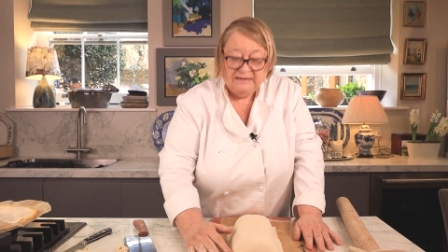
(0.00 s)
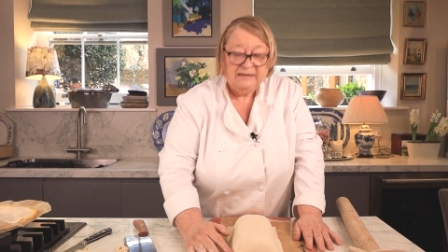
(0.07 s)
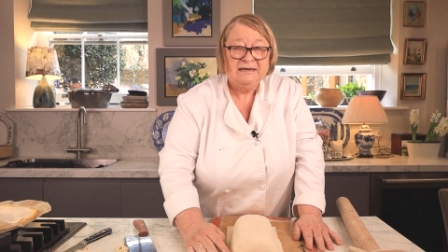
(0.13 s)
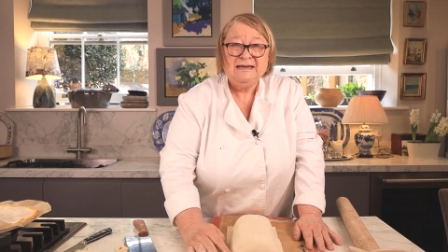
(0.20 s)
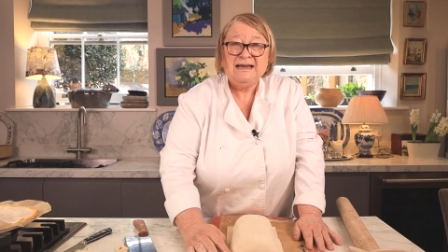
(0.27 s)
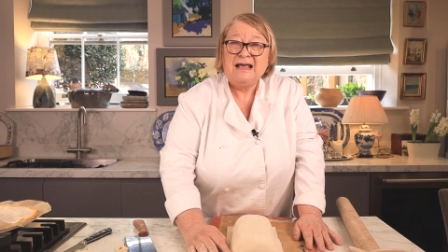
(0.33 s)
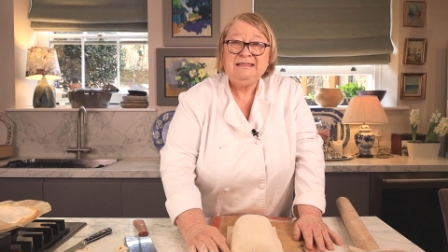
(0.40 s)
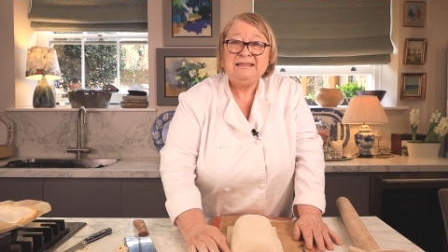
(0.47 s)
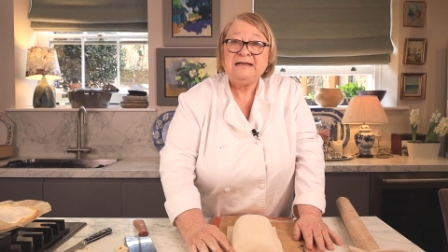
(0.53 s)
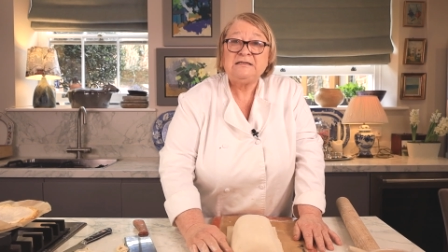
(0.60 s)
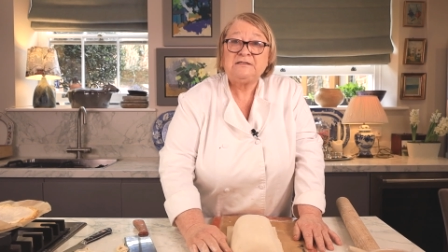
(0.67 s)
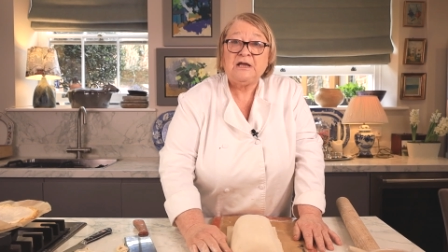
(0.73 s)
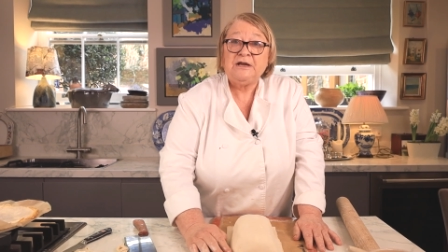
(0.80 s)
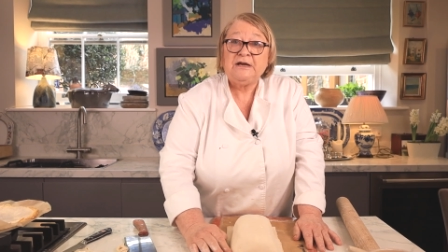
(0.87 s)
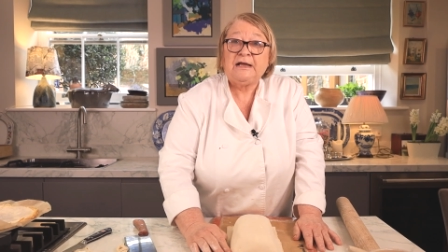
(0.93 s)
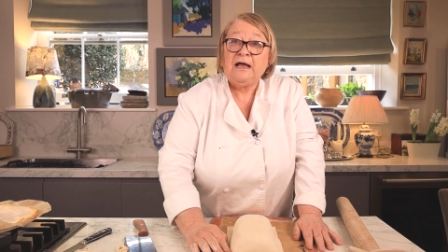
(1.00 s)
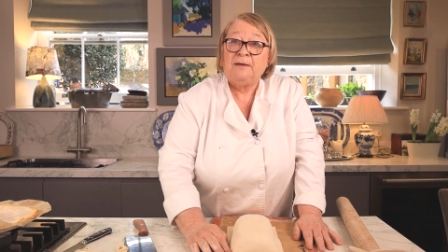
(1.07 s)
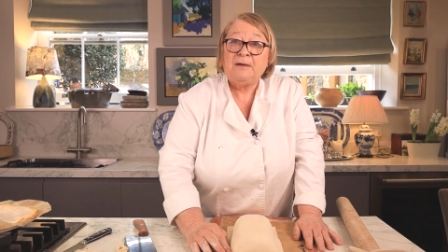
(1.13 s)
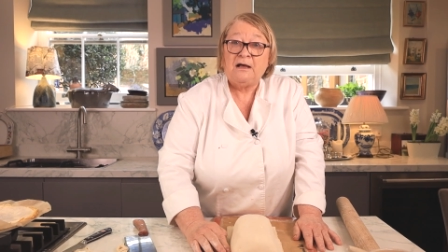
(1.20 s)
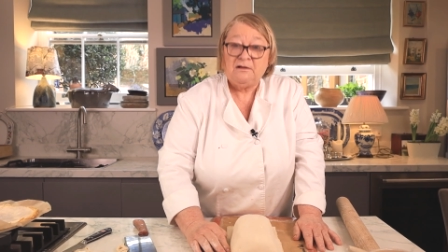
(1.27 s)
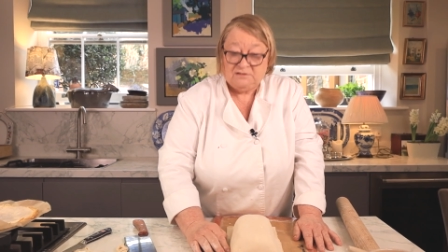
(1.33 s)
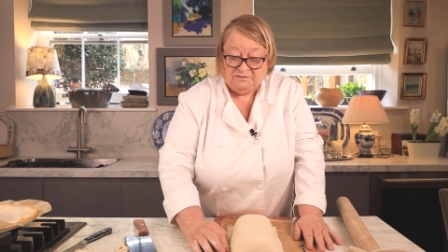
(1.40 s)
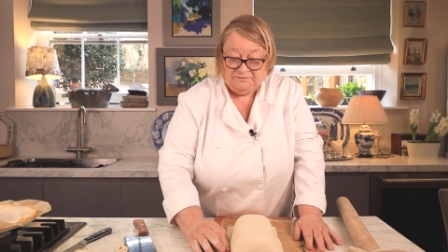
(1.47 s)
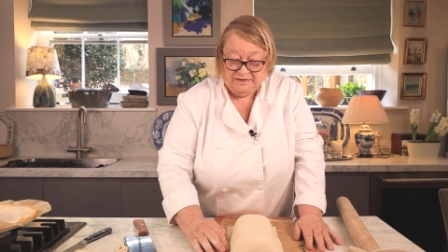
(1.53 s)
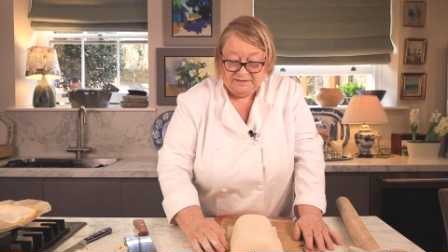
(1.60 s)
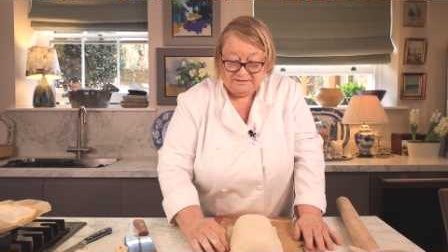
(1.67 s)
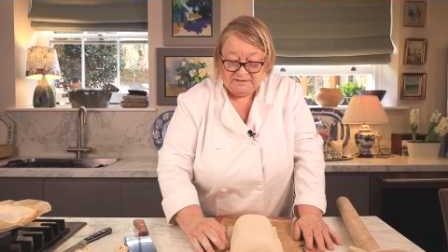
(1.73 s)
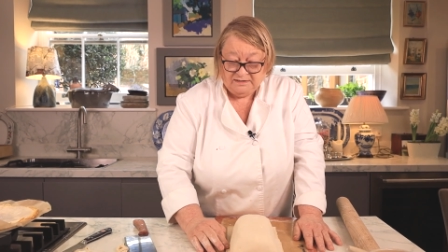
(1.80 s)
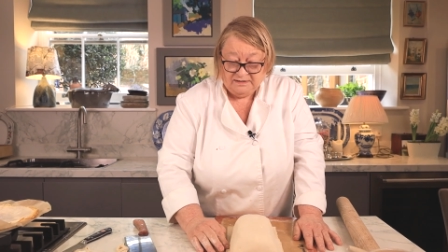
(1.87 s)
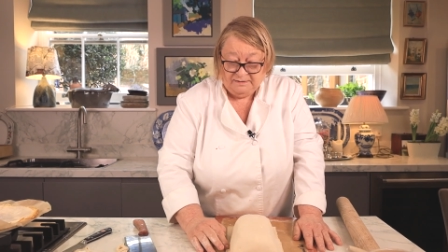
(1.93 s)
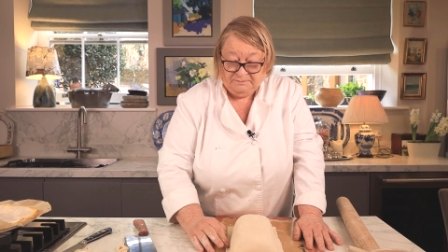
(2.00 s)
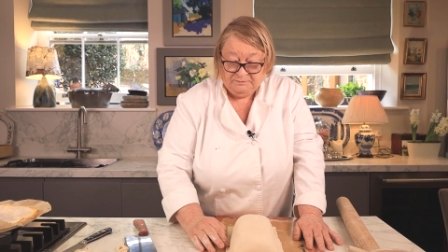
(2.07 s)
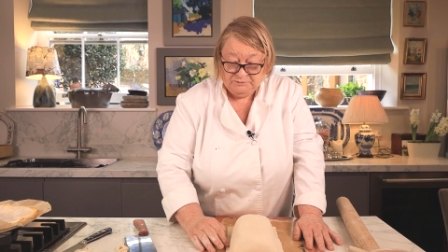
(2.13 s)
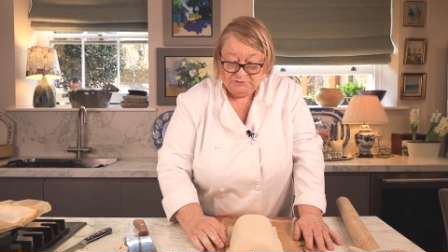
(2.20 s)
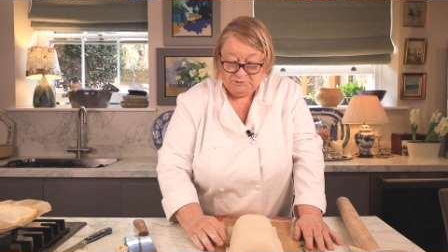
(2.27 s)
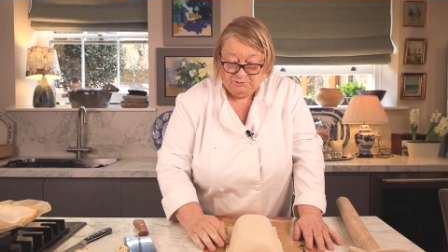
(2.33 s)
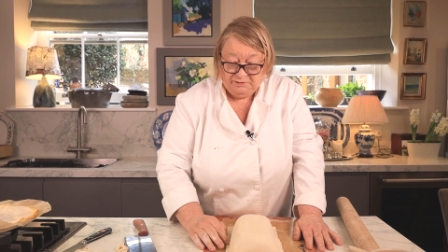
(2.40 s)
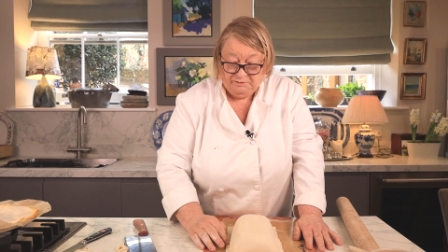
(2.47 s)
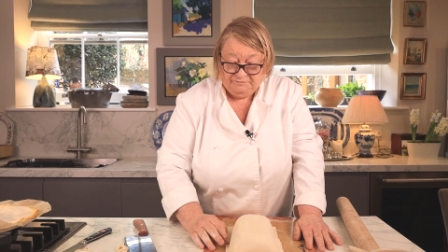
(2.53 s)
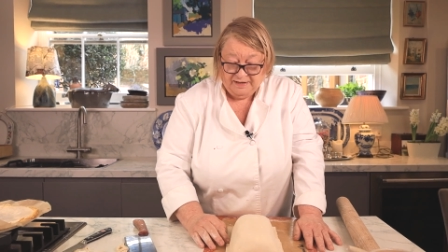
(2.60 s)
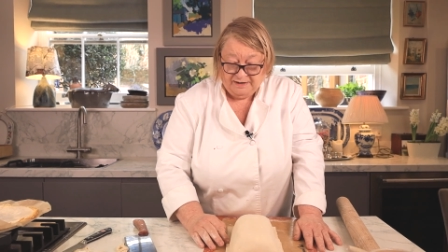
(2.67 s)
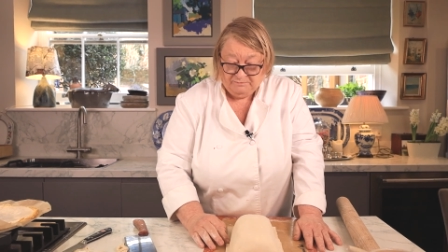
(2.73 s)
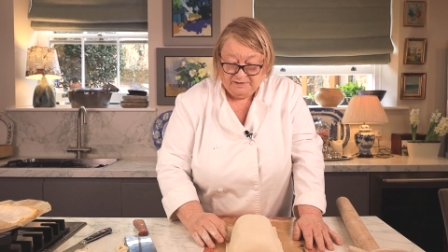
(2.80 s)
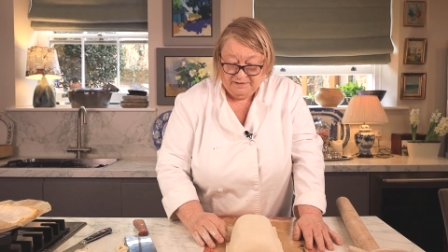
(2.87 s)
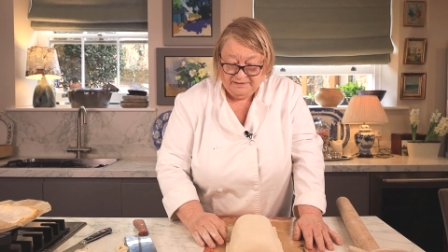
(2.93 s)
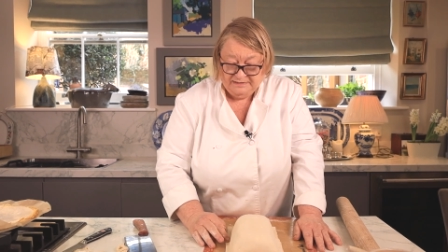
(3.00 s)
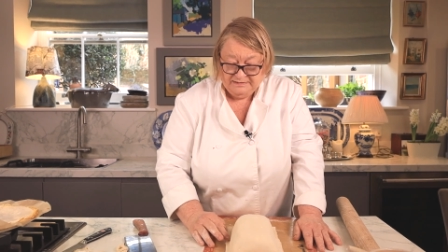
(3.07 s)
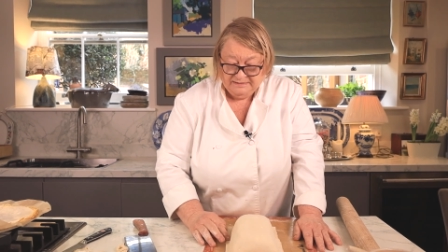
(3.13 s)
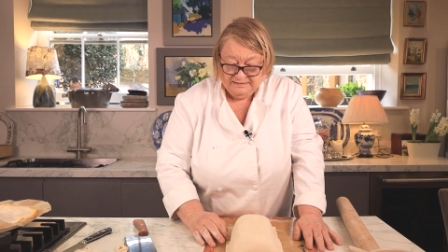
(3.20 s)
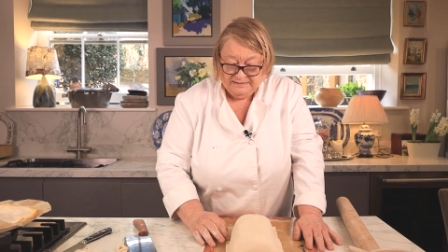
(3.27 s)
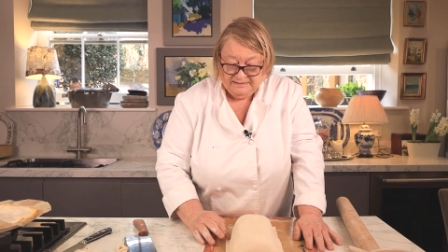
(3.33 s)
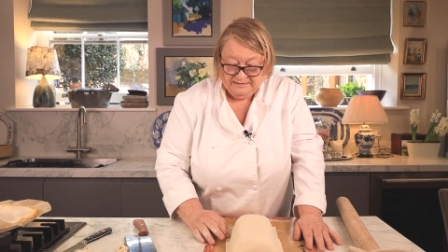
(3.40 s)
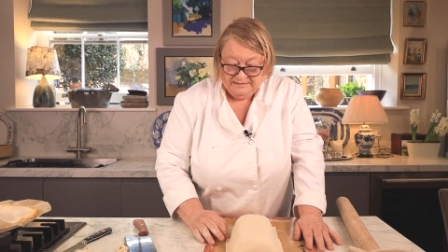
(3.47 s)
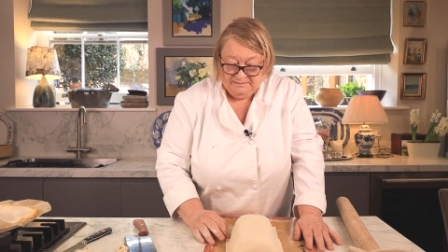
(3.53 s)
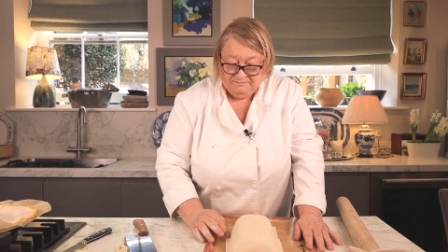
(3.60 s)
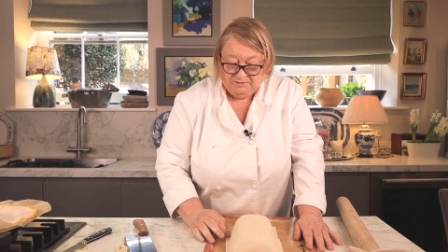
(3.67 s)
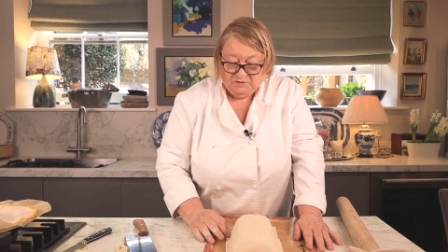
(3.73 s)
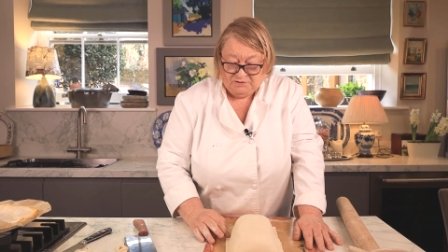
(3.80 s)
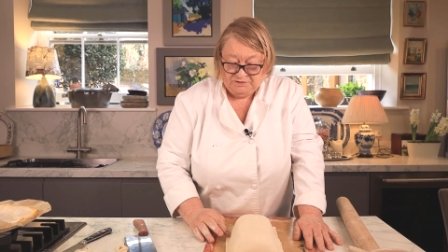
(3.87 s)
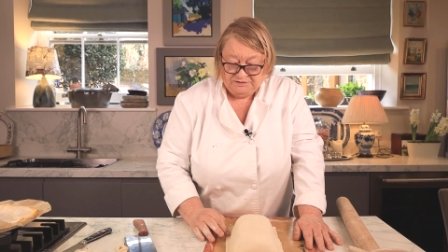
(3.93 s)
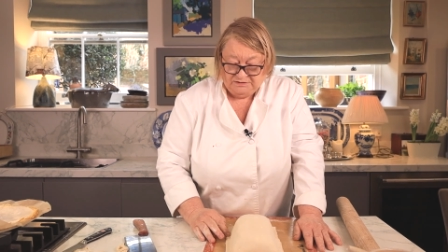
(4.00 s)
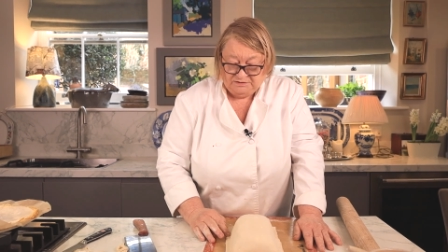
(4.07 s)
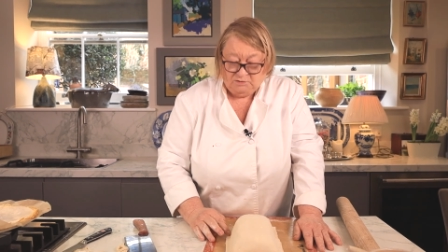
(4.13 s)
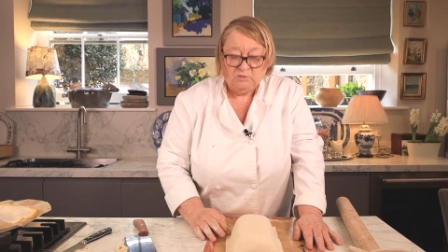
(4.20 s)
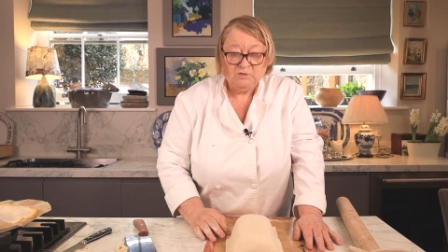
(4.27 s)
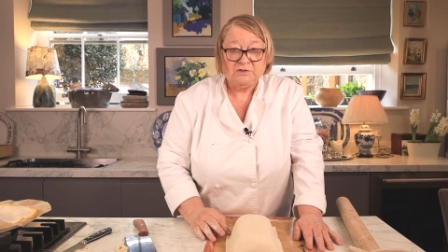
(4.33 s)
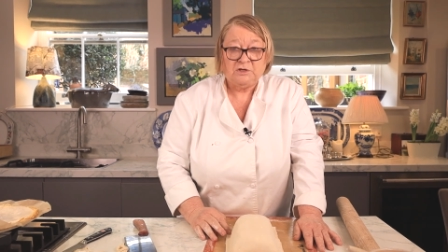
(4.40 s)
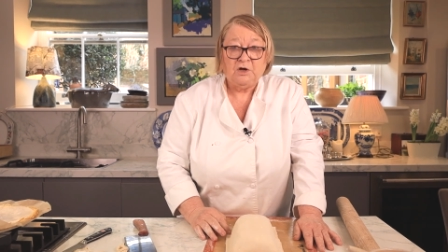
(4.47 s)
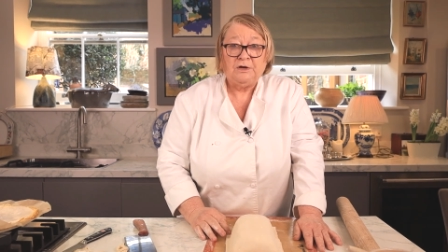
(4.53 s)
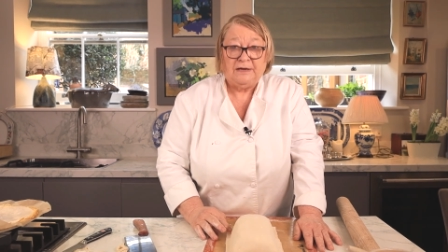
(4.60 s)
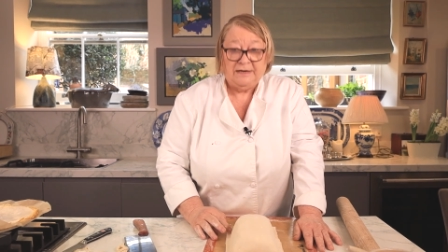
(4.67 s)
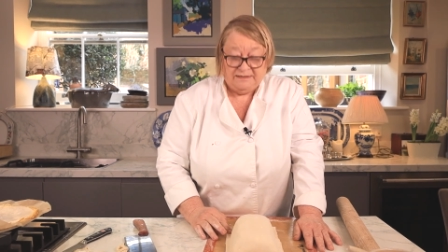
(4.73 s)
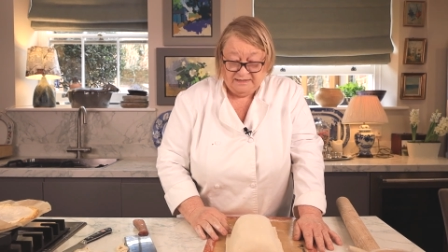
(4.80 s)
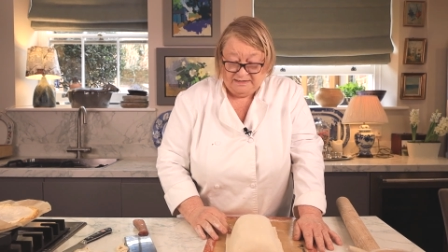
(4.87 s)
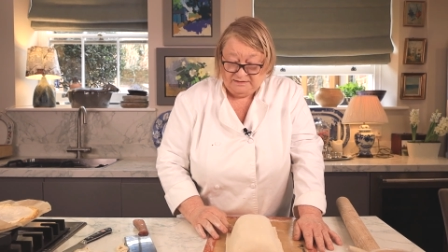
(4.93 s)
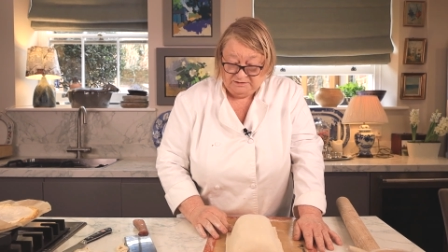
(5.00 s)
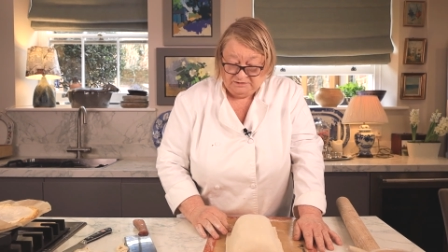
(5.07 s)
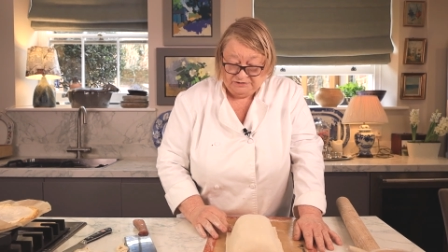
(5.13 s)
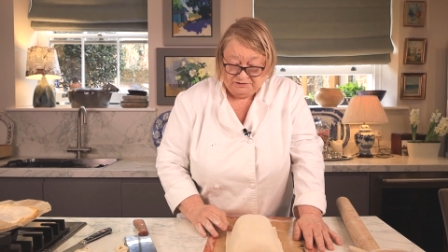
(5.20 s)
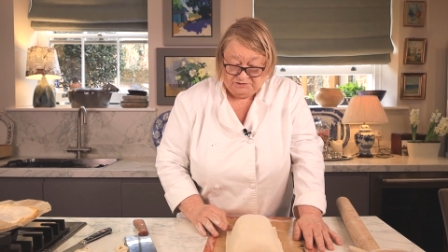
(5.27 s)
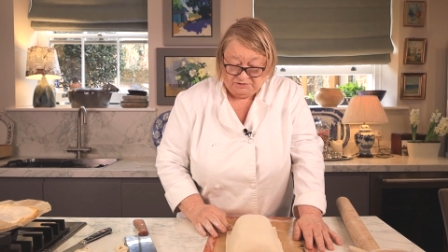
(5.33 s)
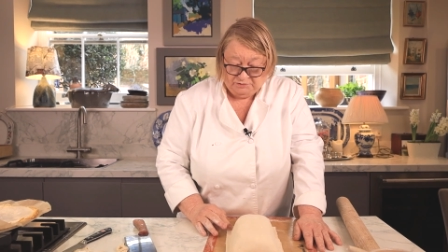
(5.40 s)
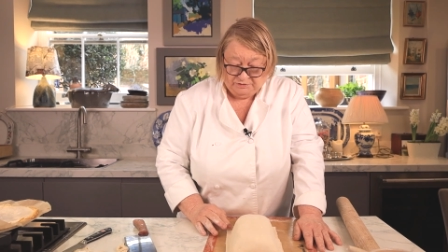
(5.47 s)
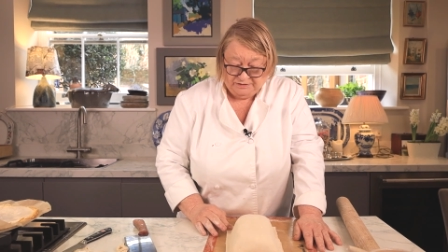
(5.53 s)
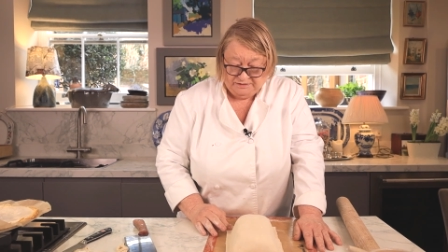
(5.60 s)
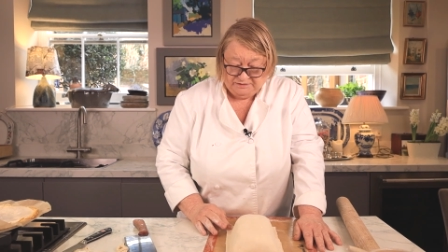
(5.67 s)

Nothing is going to come out of it, I assure you of that one, because it's all solid and it'll just cook